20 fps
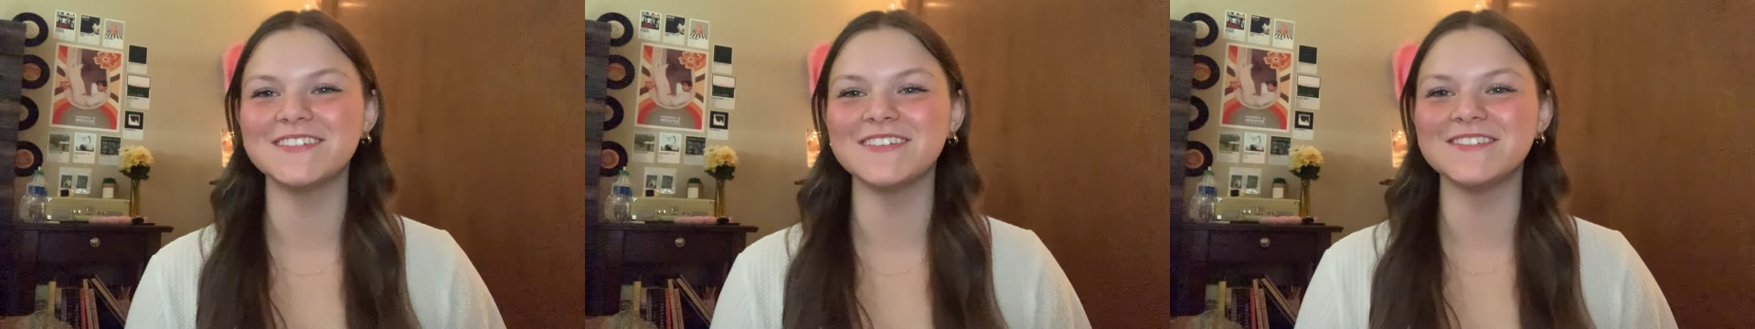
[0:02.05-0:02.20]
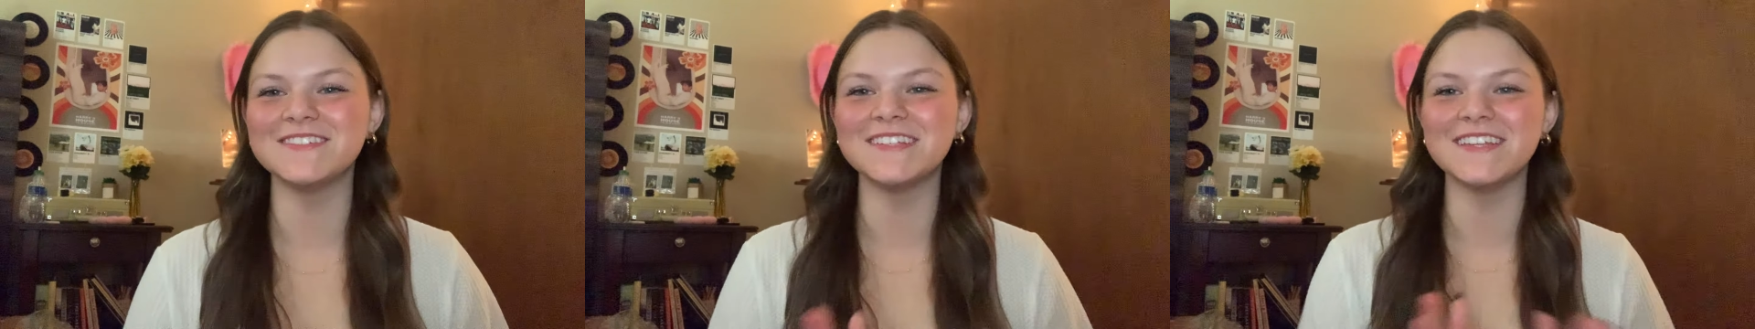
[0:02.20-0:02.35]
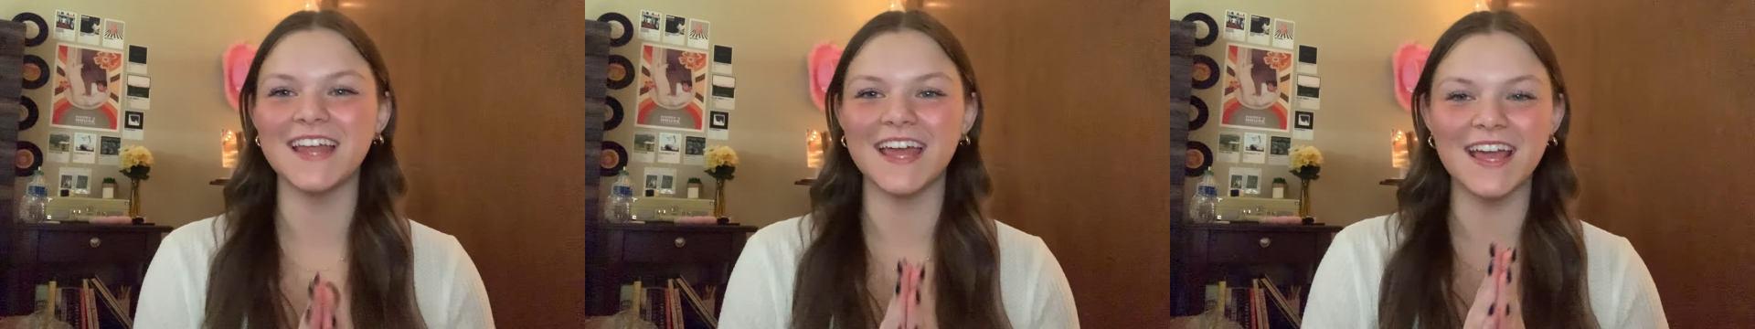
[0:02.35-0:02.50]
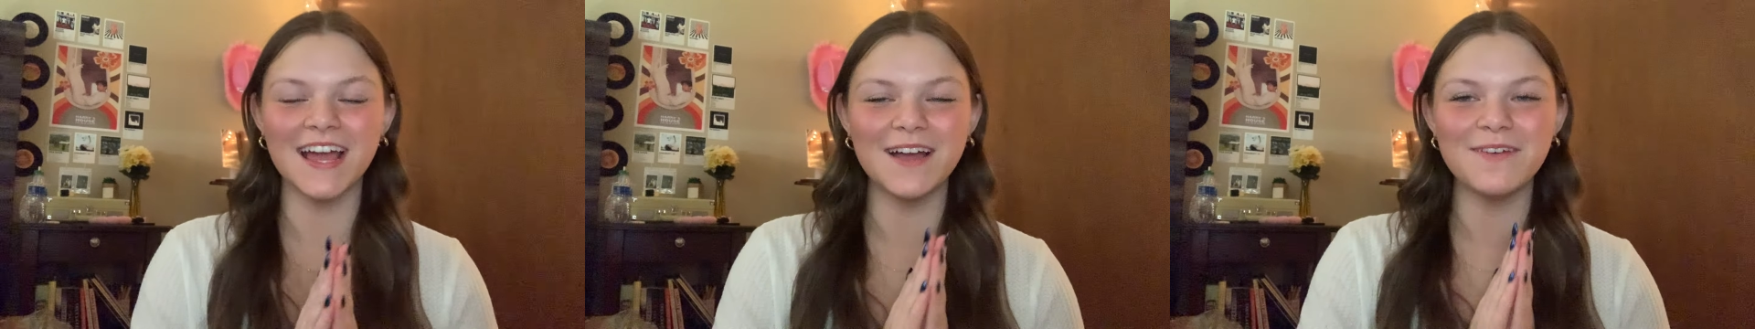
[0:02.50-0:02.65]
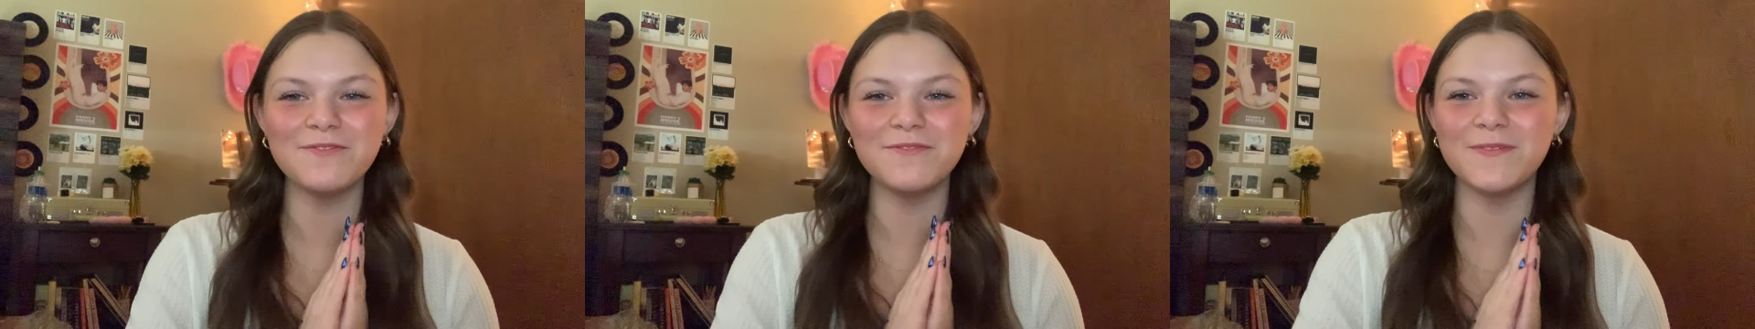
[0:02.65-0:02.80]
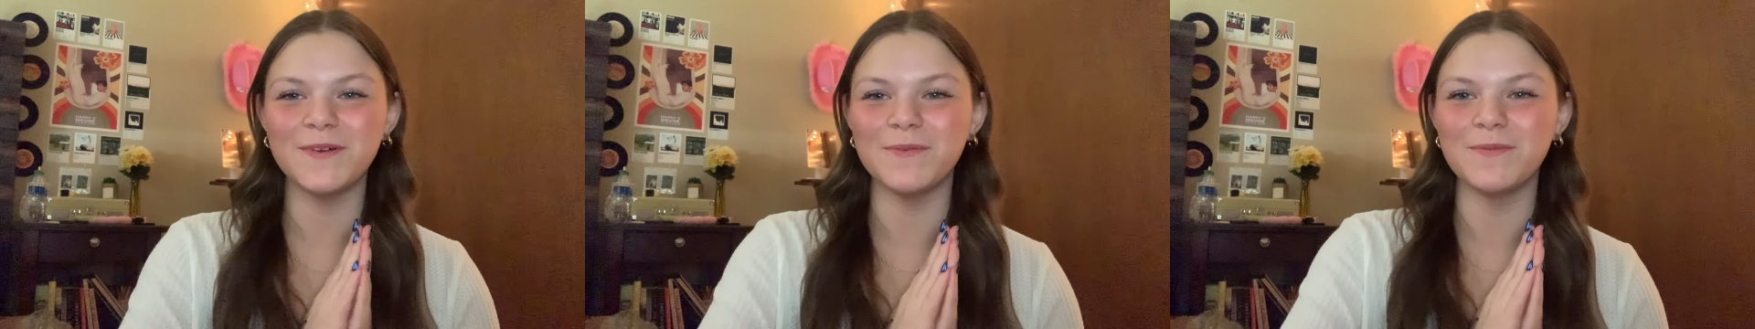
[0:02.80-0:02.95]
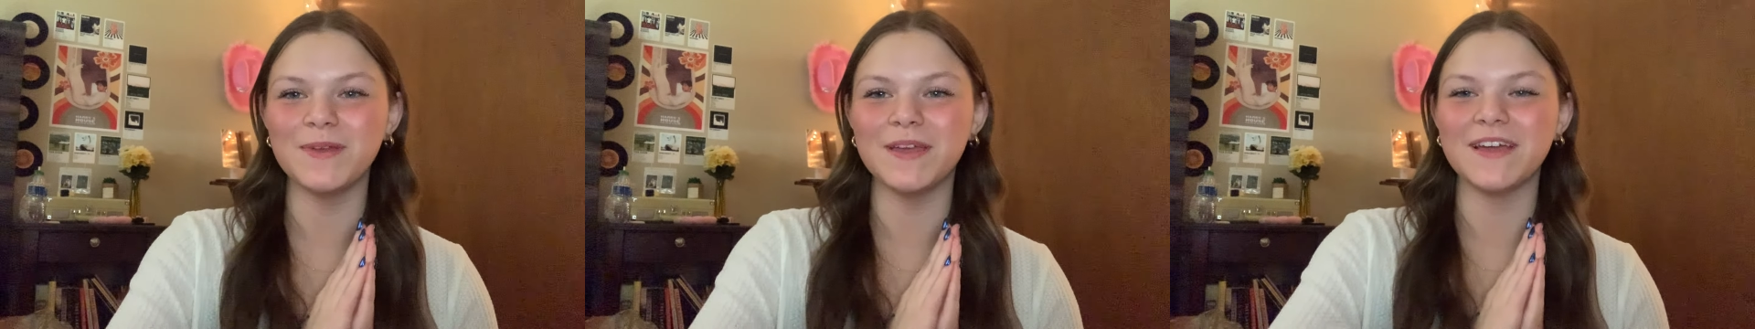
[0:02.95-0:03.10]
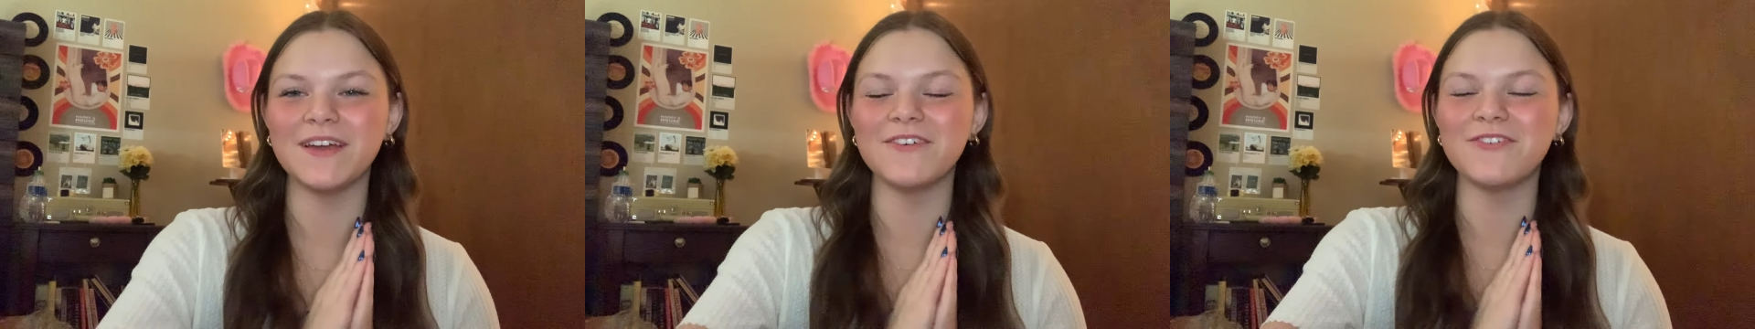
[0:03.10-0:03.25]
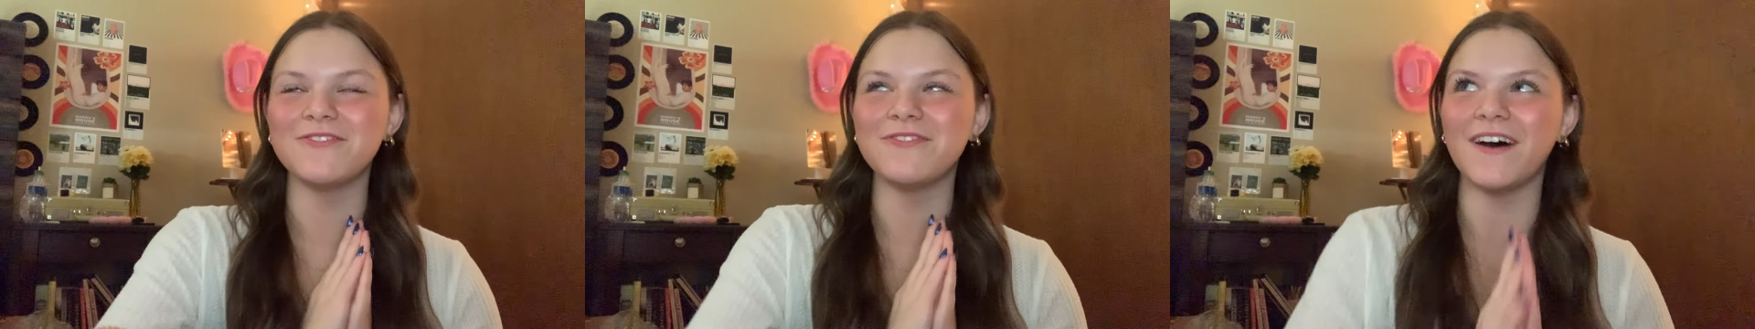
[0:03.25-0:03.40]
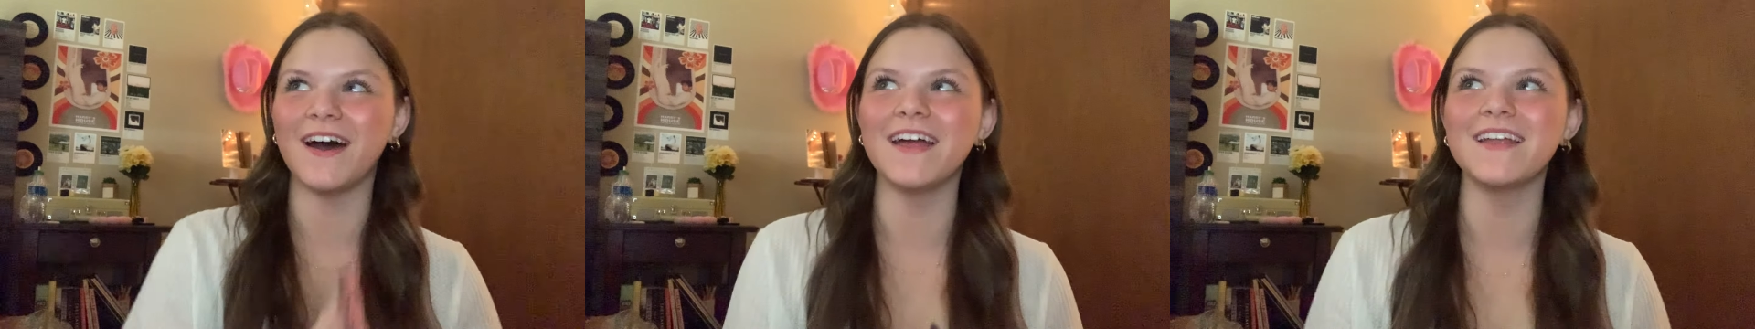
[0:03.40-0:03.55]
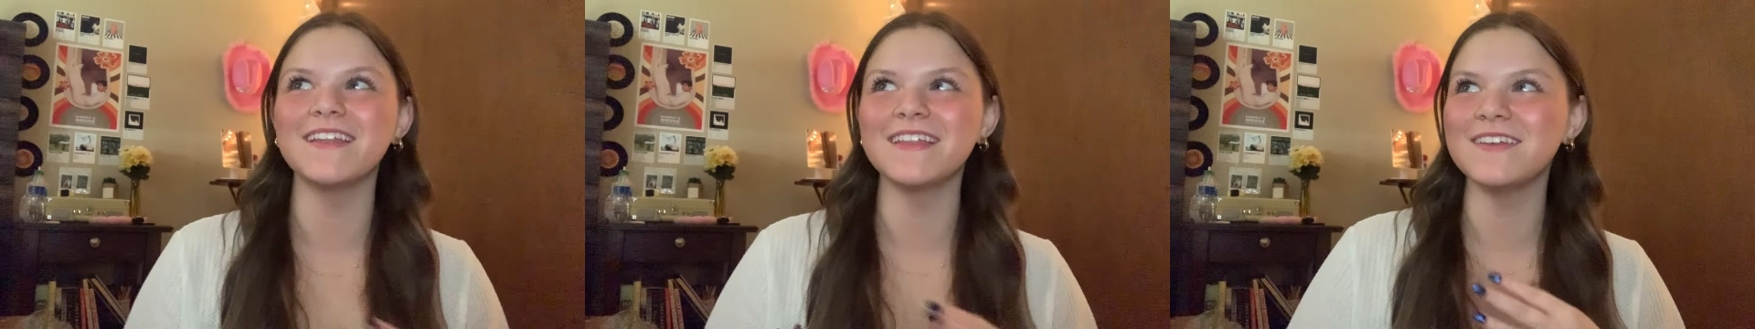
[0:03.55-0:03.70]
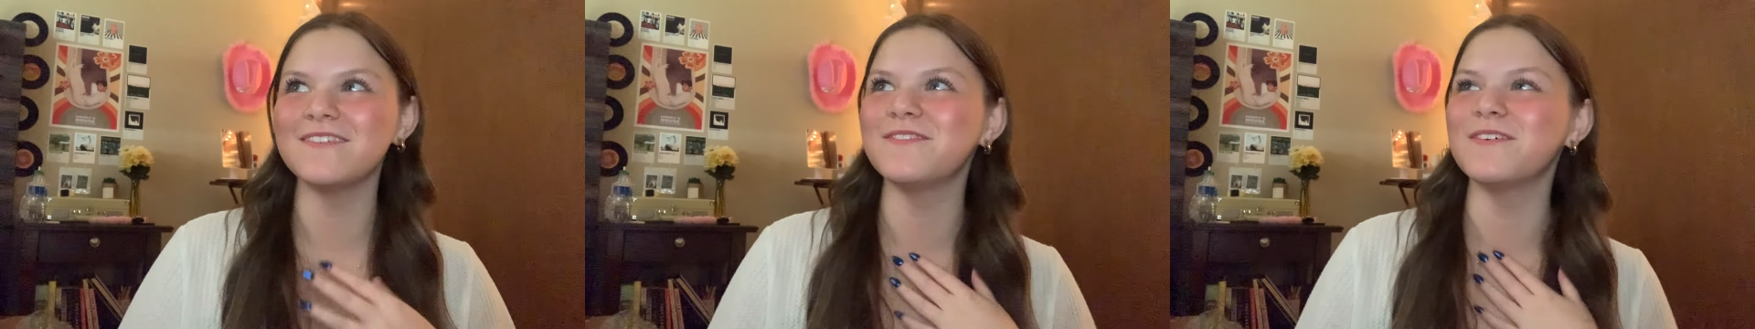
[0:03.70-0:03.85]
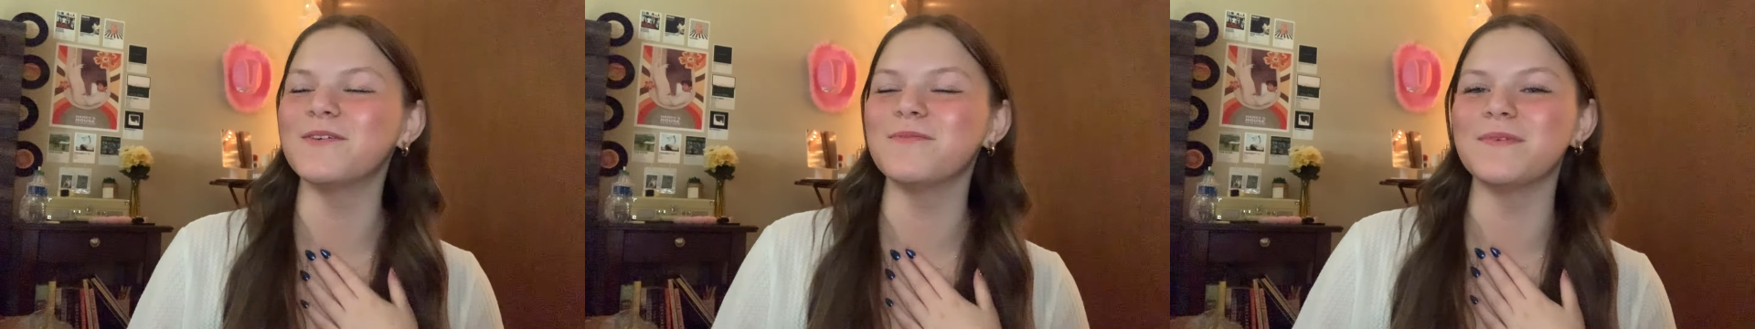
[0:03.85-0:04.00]
So today I'm
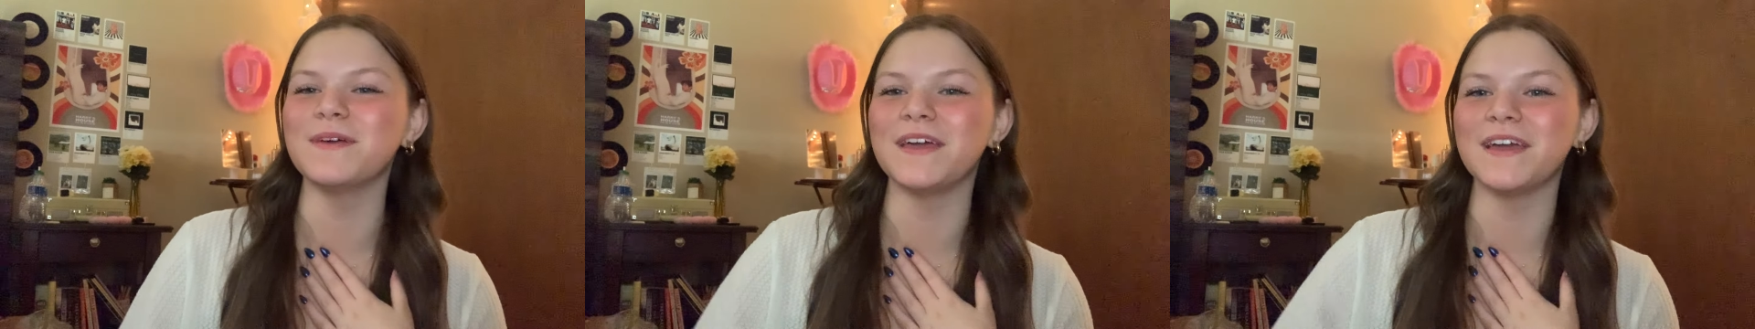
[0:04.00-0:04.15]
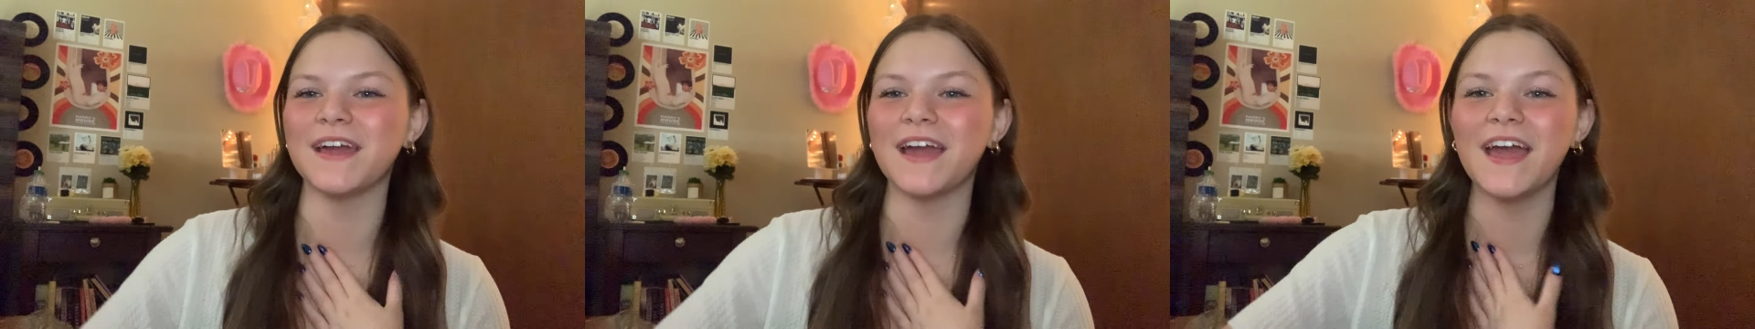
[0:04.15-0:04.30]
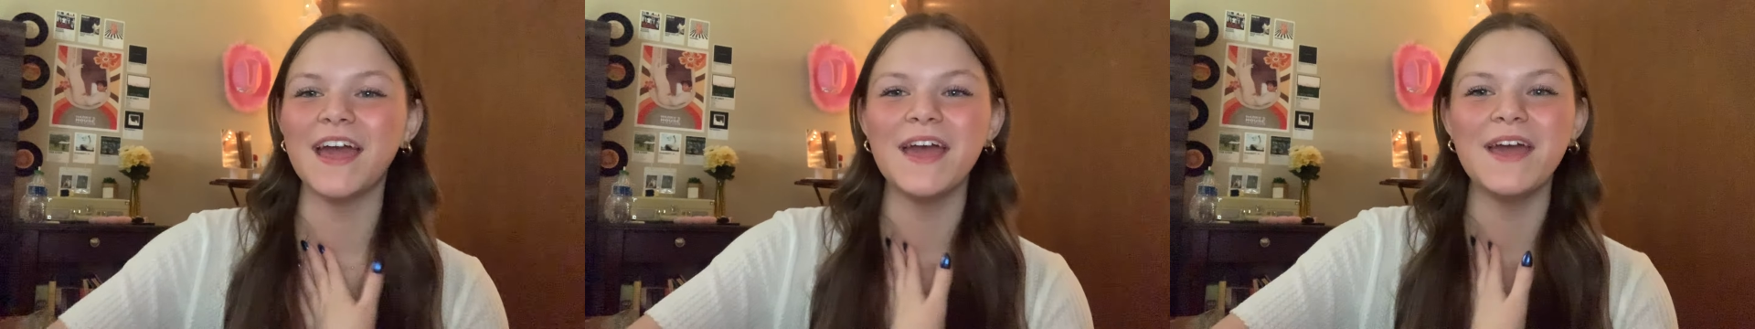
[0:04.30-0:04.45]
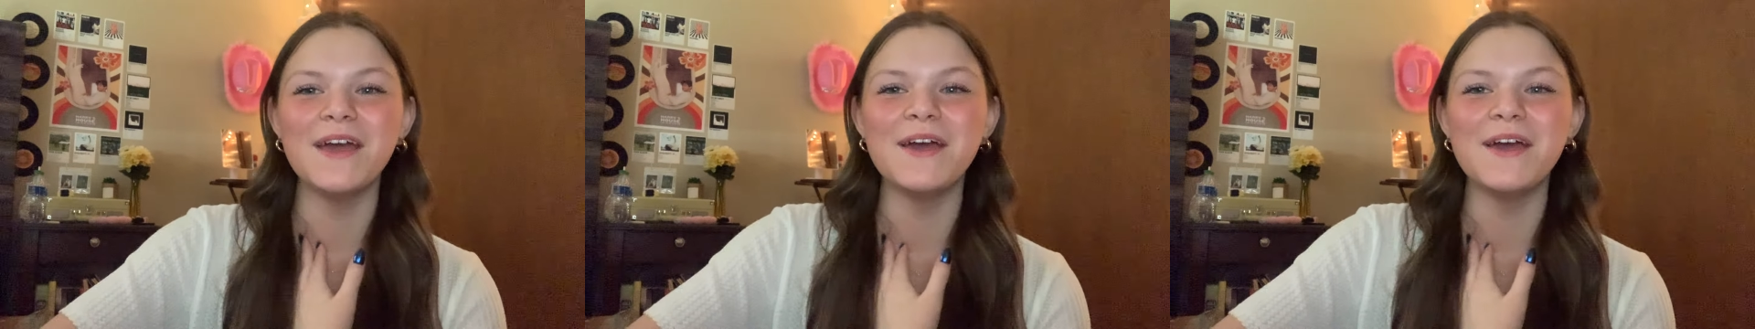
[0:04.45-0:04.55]
finally filming